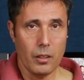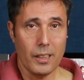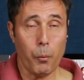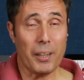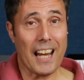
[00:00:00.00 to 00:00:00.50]

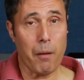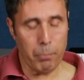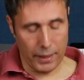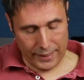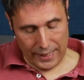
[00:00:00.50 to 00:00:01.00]
Now we can
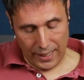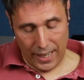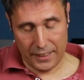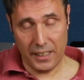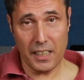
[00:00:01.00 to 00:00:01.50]
play that
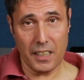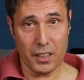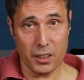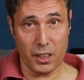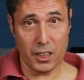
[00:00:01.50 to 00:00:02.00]
line here
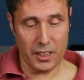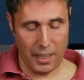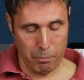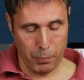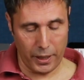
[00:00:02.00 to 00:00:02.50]
because it's the
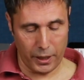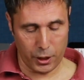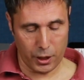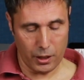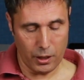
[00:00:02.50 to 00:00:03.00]
same
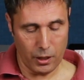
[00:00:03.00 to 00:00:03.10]
pitch,